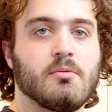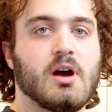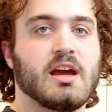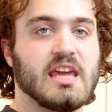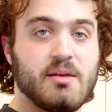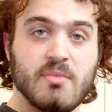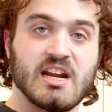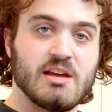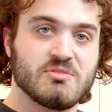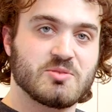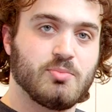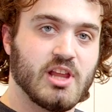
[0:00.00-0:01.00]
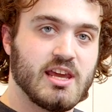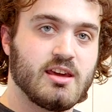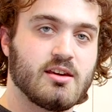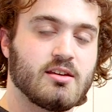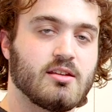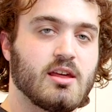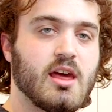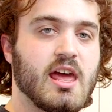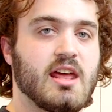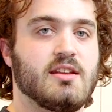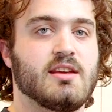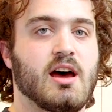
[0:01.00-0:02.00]
Again, my name is Blake.
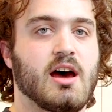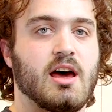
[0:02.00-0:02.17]
And